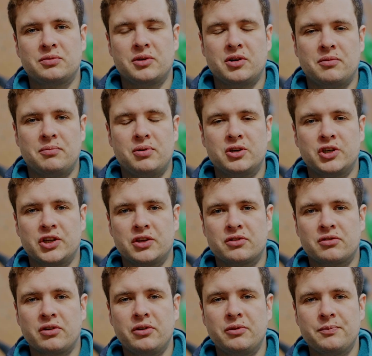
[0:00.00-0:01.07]
We're not pushing
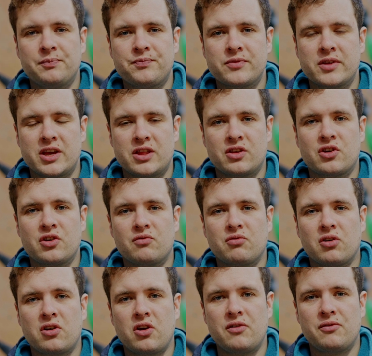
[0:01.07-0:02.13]
through. In the good
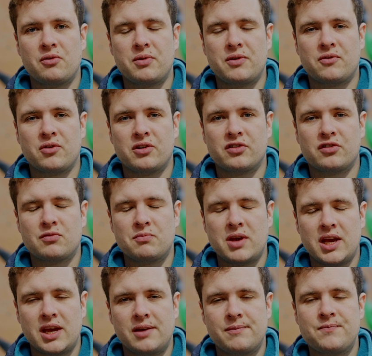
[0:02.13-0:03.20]
rockover, we've got a
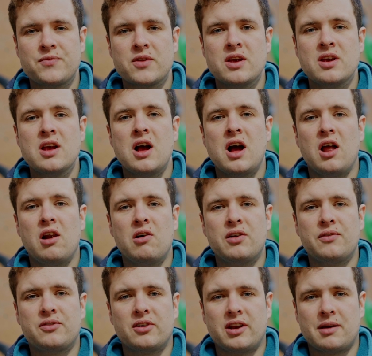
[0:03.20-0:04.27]
smear, a lot
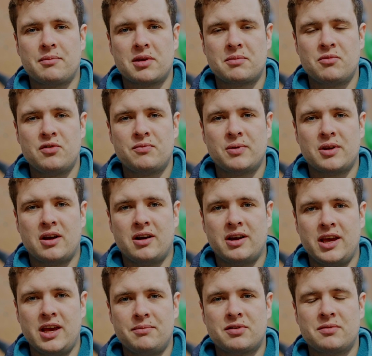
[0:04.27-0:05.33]
of dynamic movement. Our
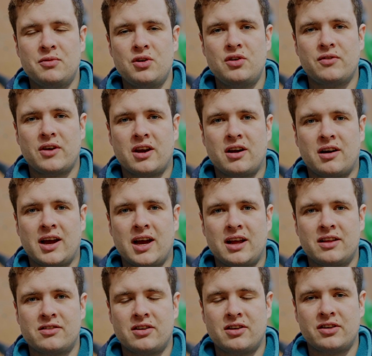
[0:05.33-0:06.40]
hips move and our
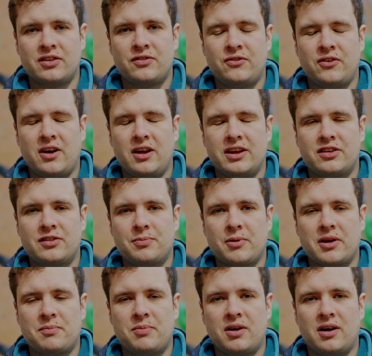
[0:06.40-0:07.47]
hands are nice, farly
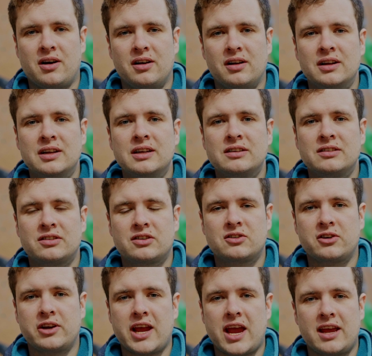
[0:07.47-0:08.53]
spread apart to
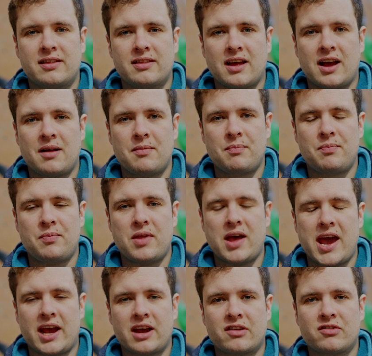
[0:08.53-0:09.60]
create that
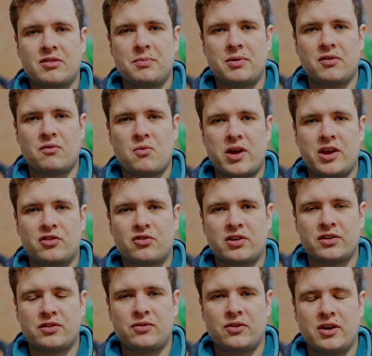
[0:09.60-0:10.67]
extra bit of weight
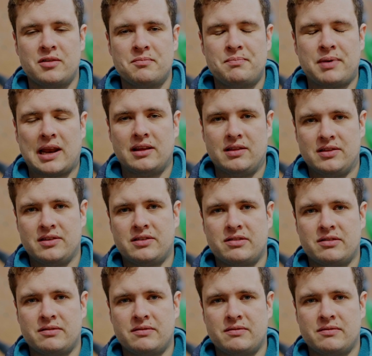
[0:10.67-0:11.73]
transfer and balance.